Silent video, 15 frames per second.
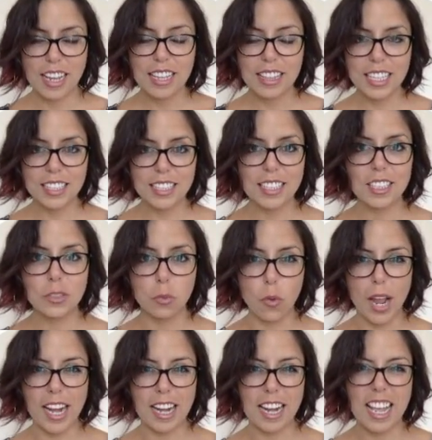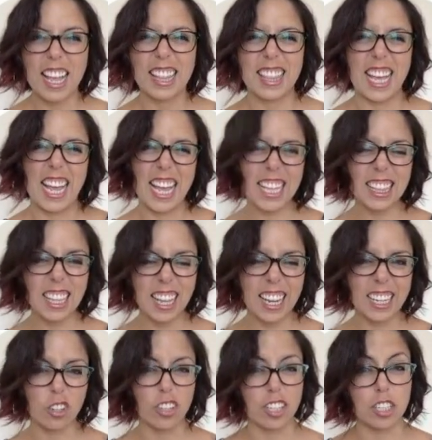This is when the
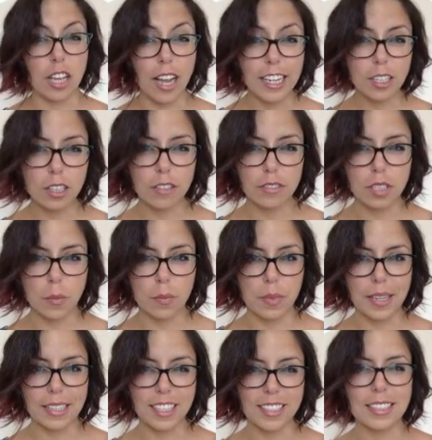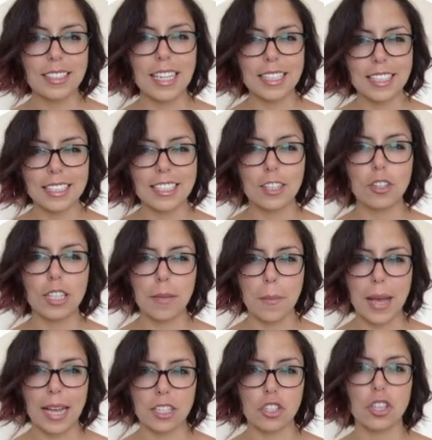headline or the title of something doesn't necessarily
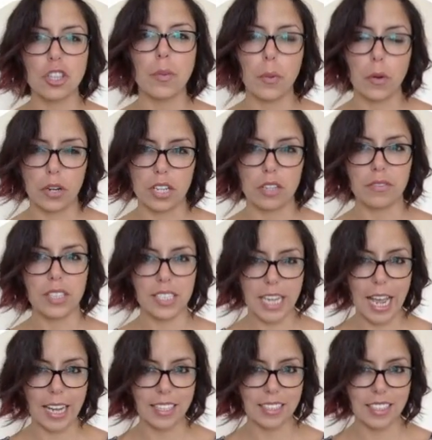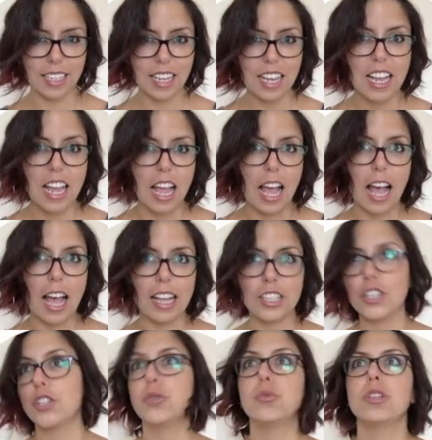match the body of the text.
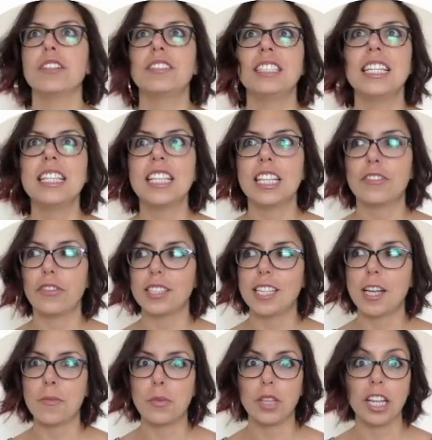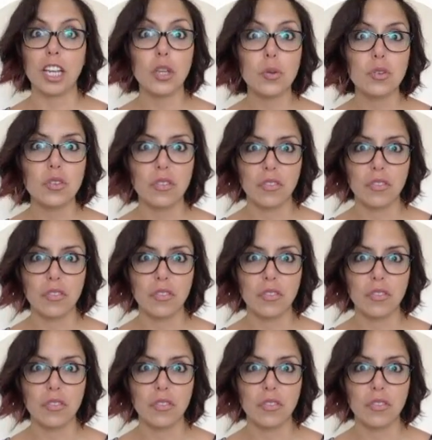And you will have seen this, for example, in YouTube